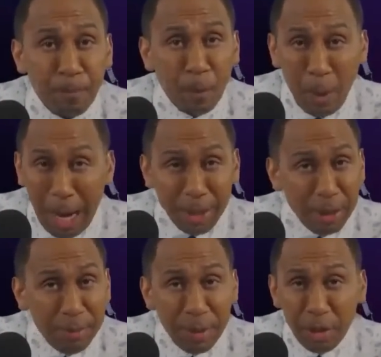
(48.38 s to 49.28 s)
Watch
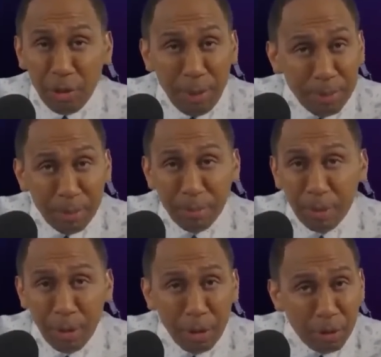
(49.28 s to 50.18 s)
him. He tripped
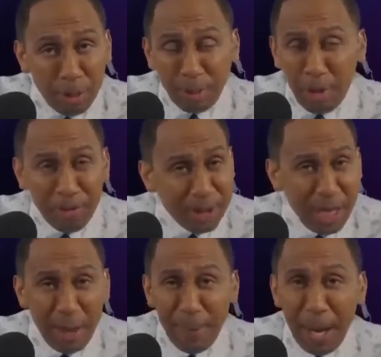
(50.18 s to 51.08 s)
over a
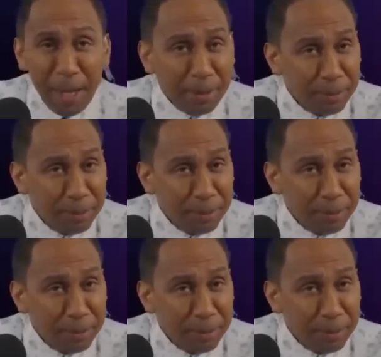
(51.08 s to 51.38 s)
sandbag.